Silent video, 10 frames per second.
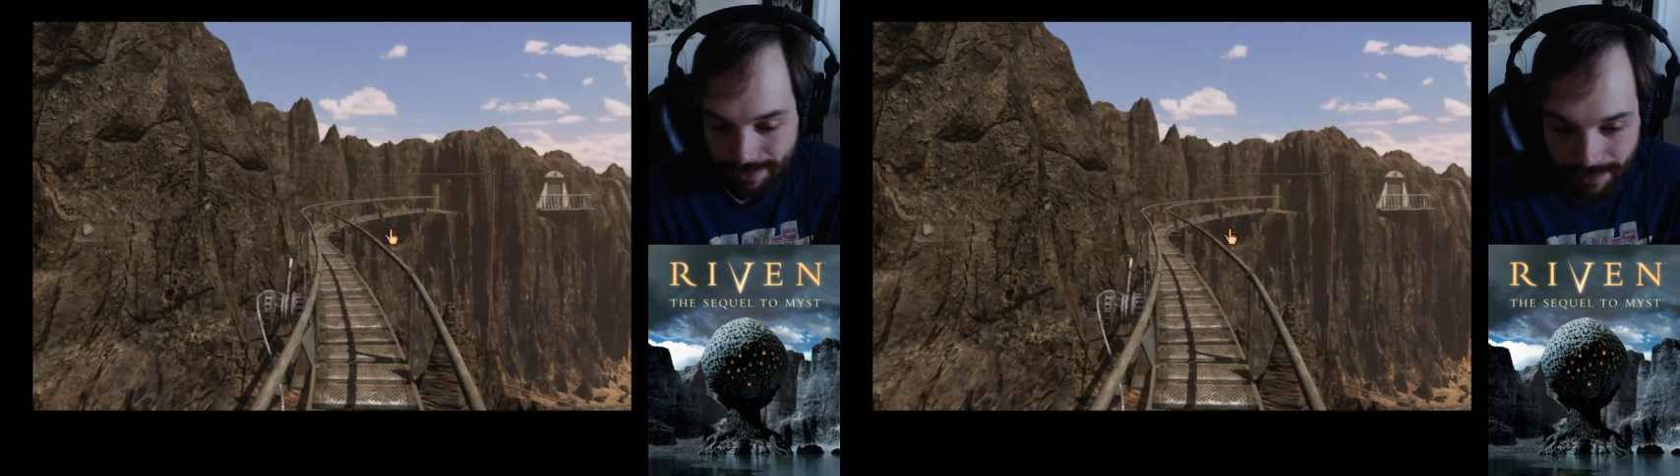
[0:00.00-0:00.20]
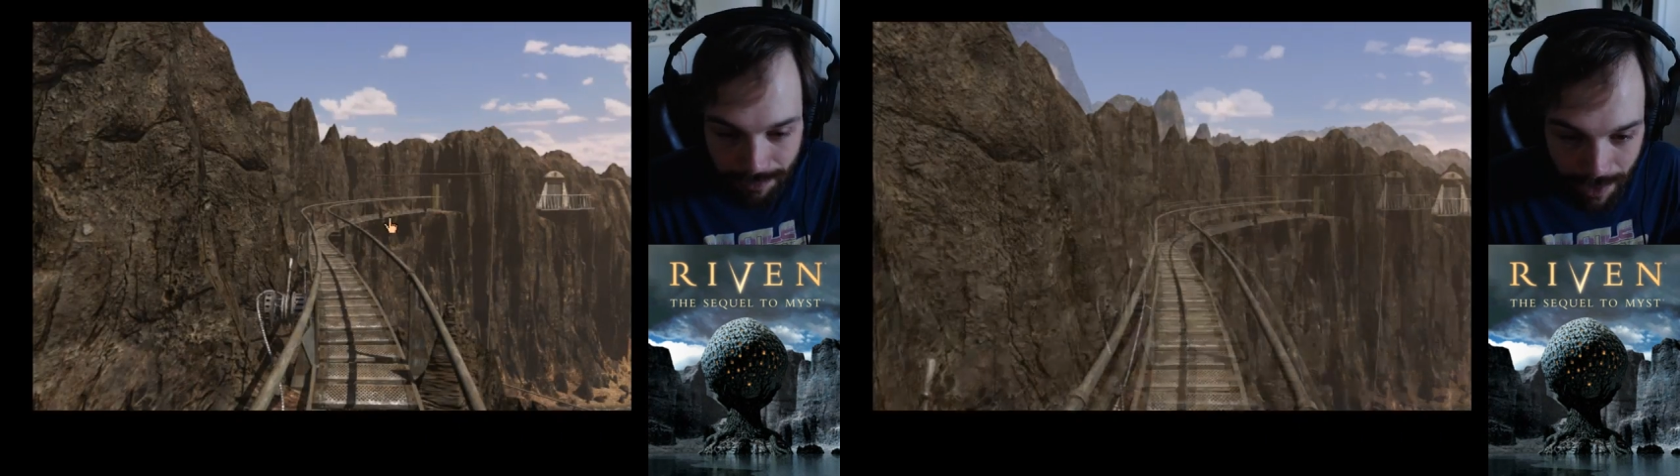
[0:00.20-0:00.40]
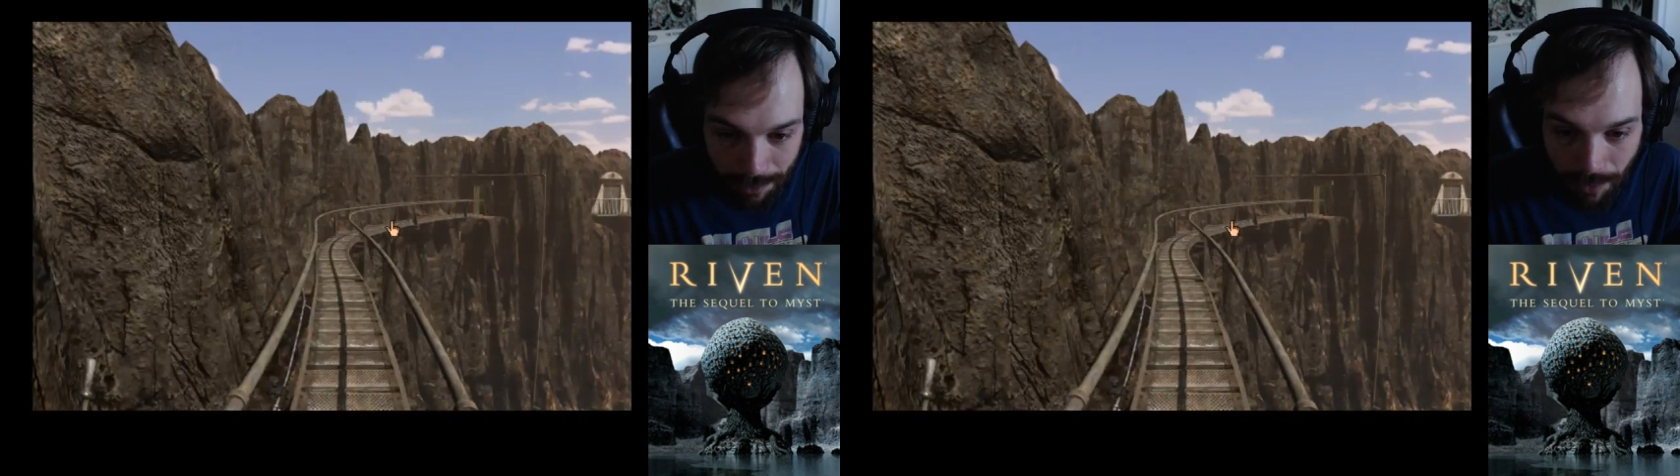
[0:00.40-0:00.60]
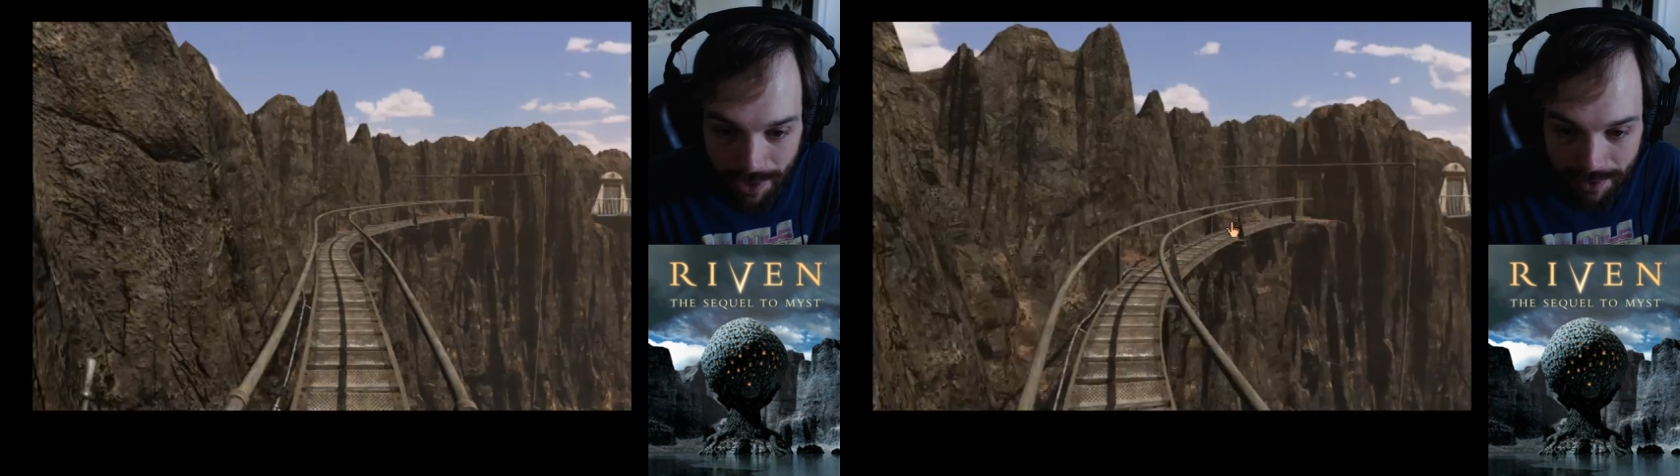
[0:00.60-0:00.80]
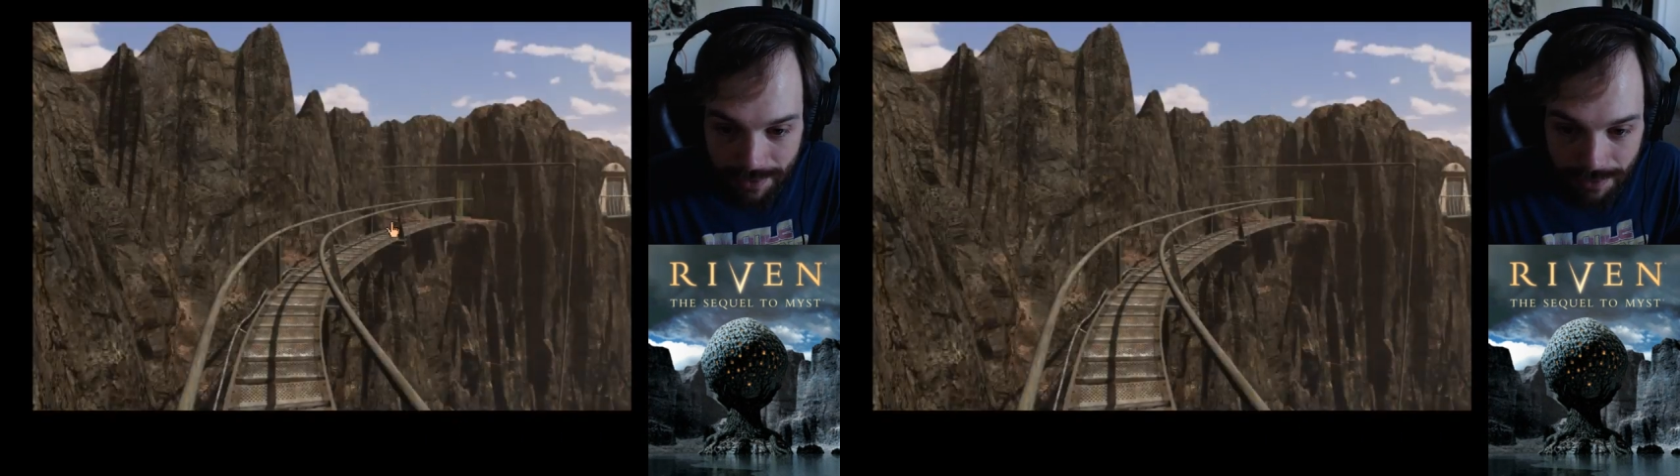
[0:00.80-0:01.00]
might be
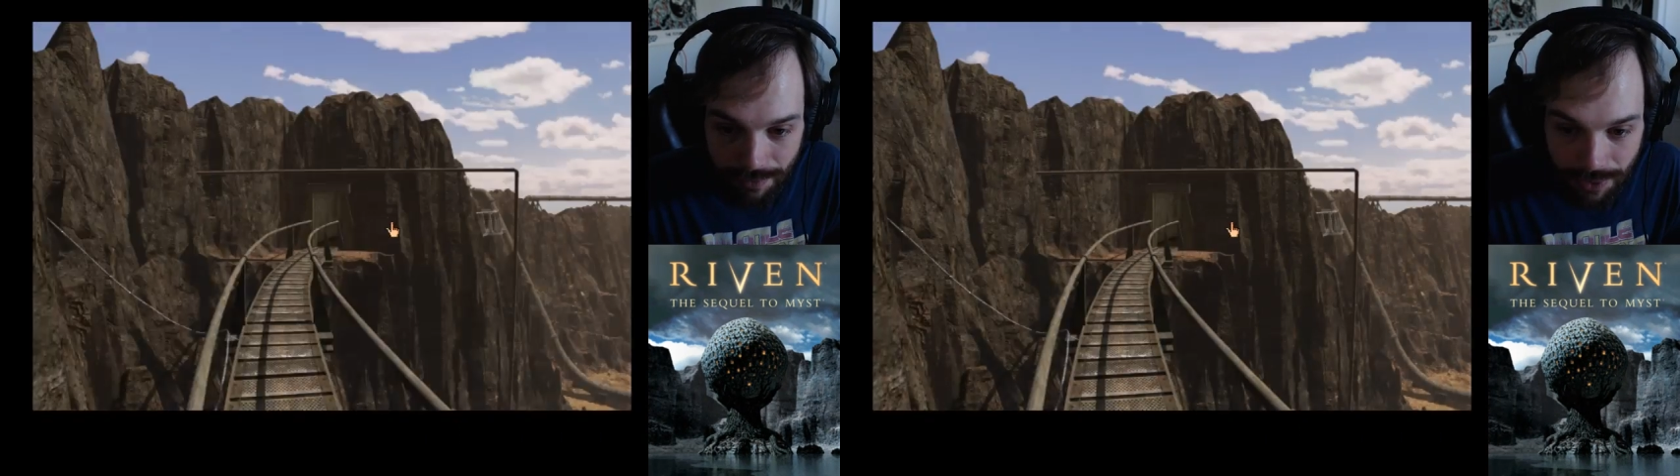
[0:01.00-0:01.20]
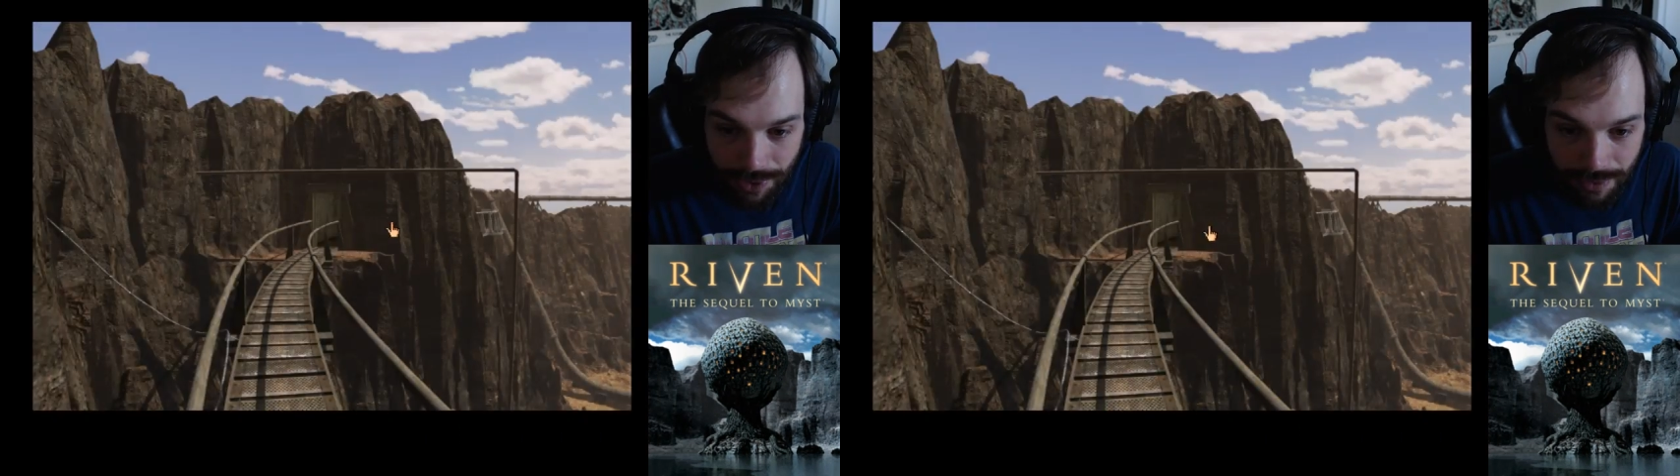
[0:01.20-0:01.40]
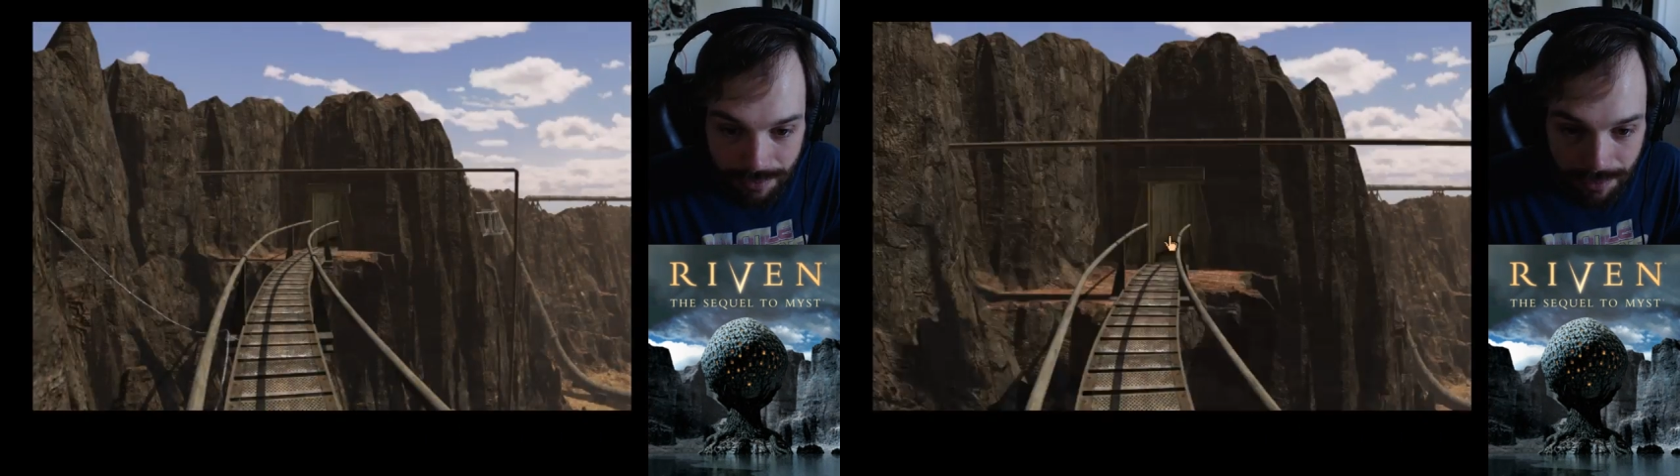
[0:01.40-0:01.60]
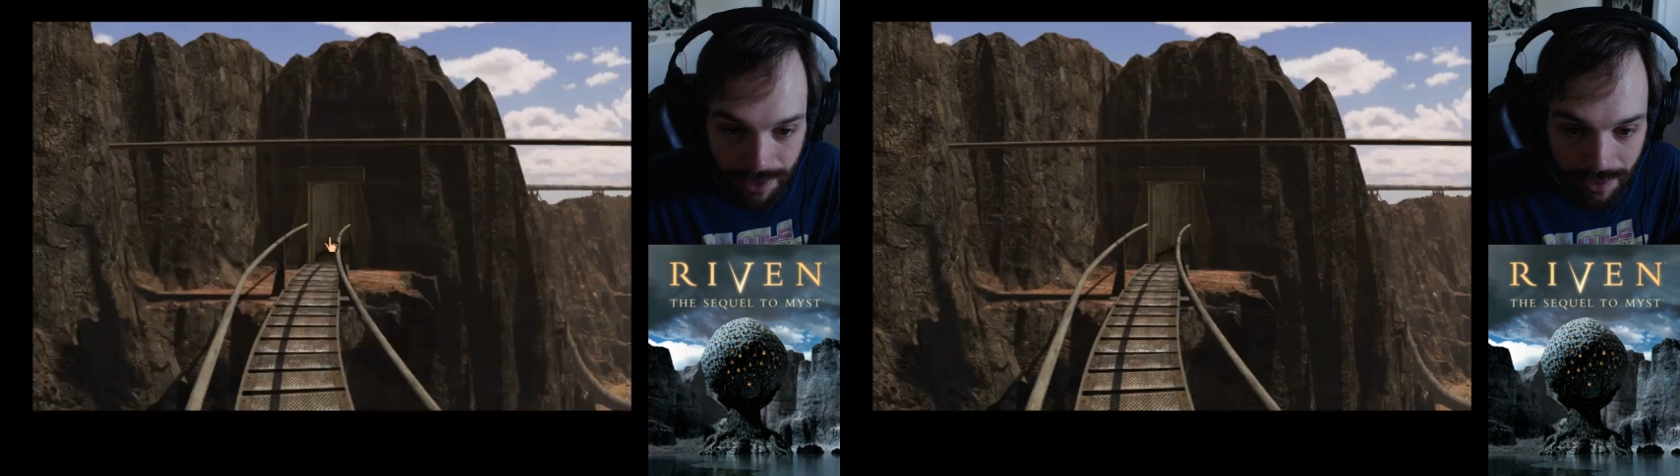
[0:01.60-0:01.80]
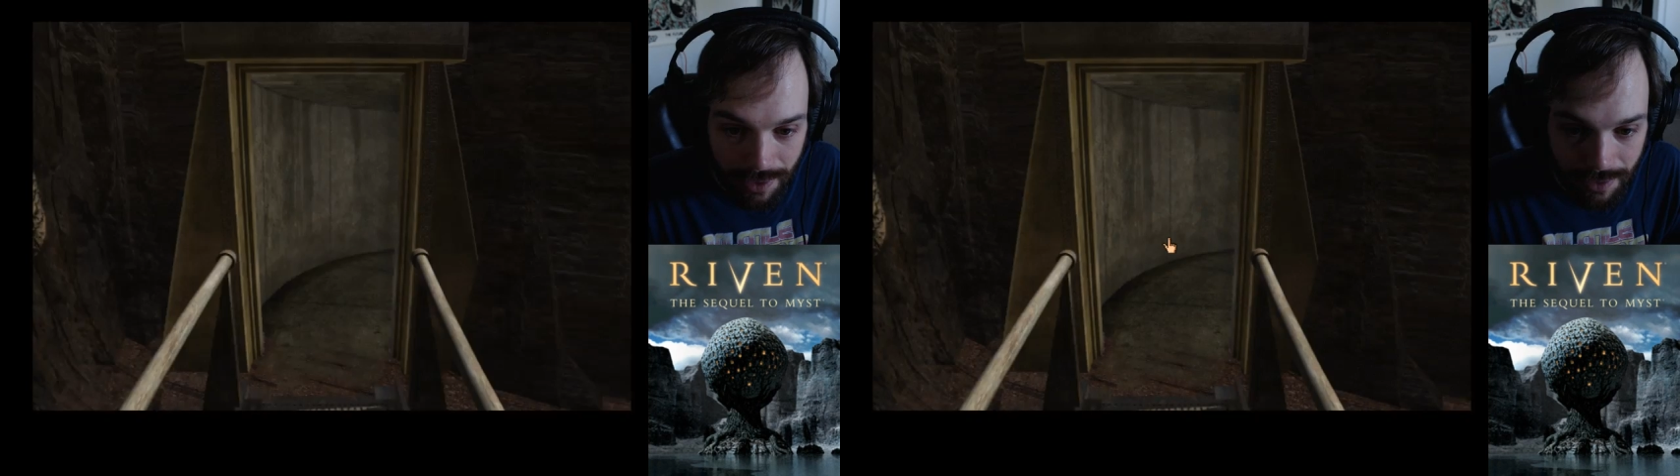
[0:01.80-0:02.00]
watching this in the future, but
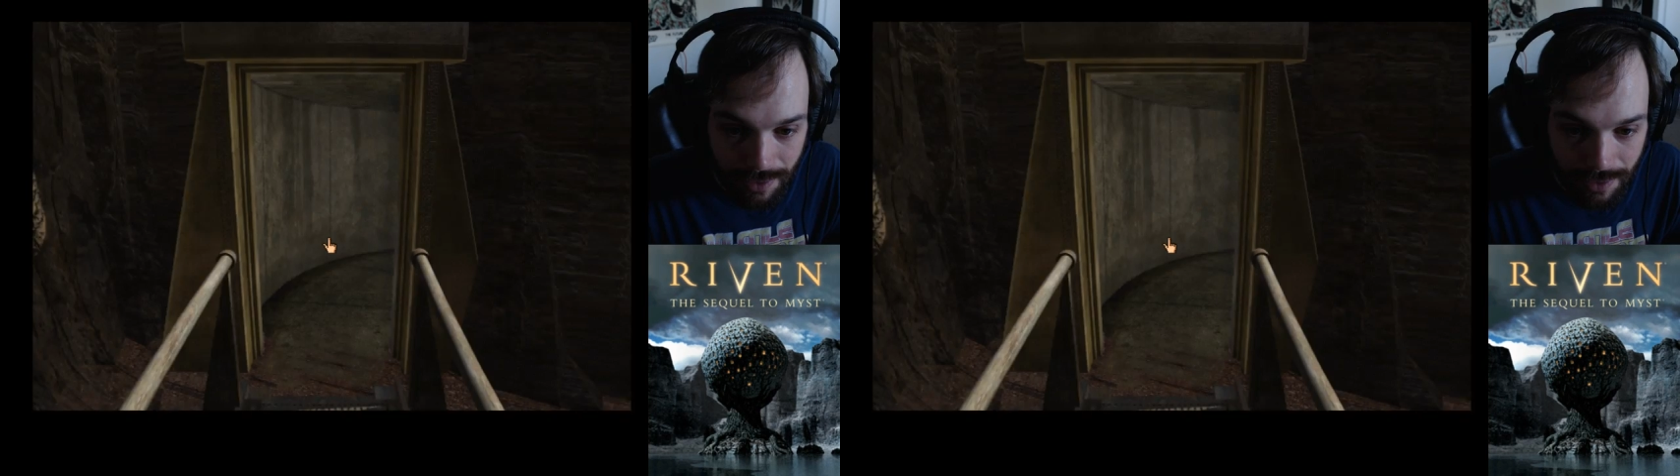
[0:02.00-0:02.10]
like,